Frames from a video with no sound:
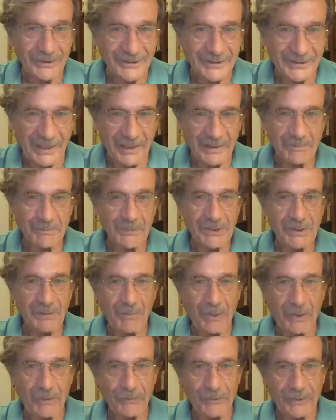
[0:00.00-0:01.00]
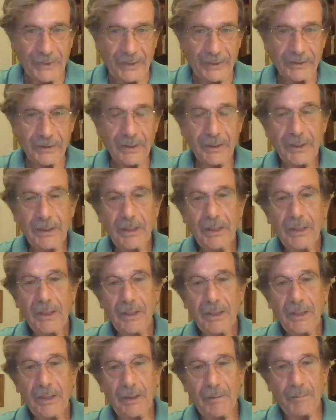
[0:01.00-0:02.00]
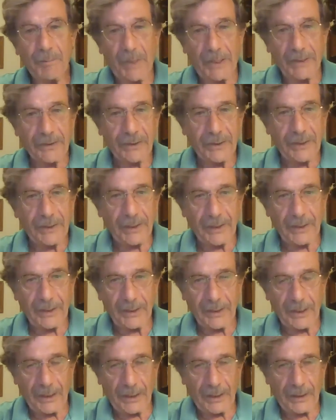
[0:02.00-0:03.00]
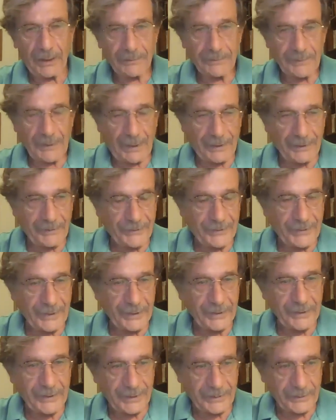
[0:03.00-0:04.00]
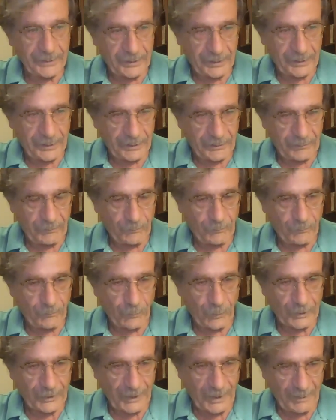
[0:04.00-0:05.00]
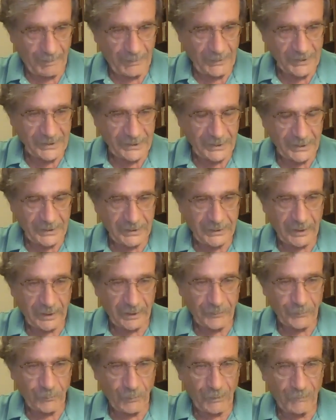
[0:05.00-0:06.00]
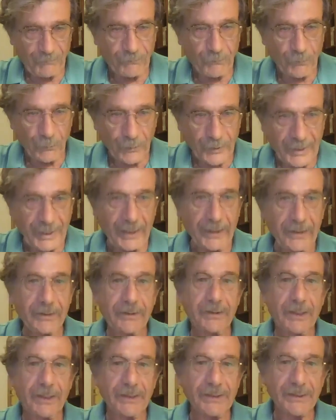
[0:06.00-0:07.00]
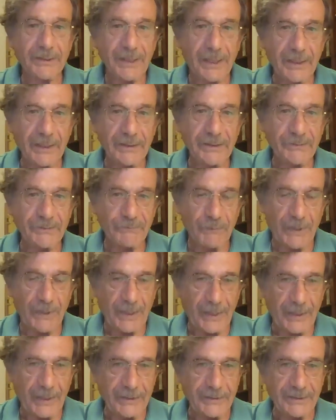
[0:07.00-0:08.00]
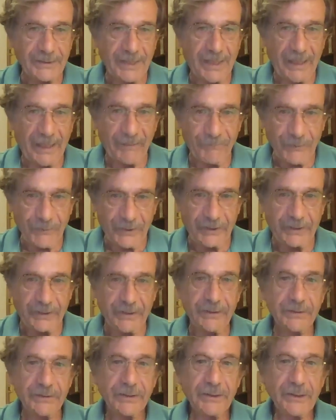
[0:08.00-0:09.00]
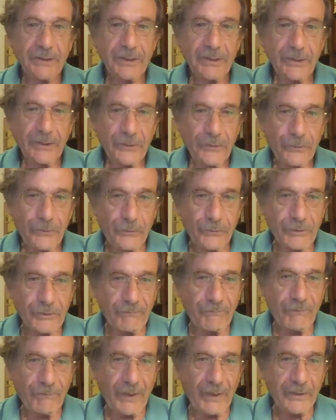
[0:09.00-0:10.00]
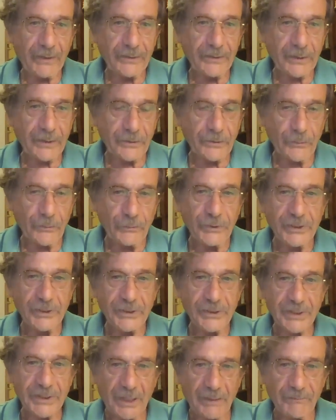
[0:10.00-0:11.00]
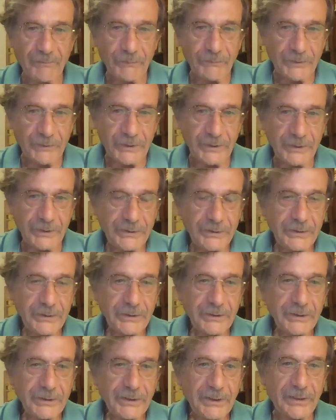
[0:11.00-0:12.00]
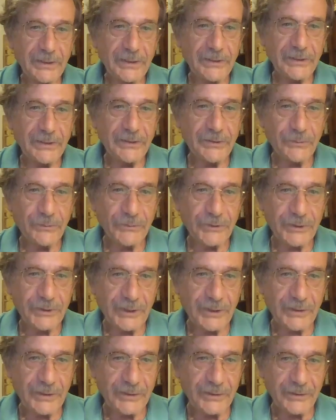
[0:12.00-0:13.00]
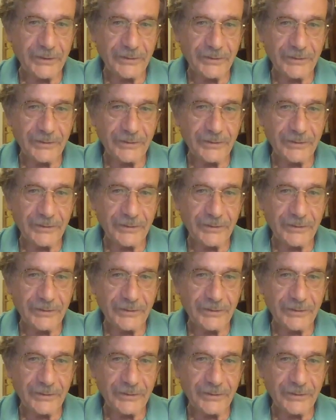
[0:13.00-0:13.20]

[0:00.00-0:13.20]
statements about that. But I think that what happens is that we forget that science relies heavily on the fact that no discovery is considered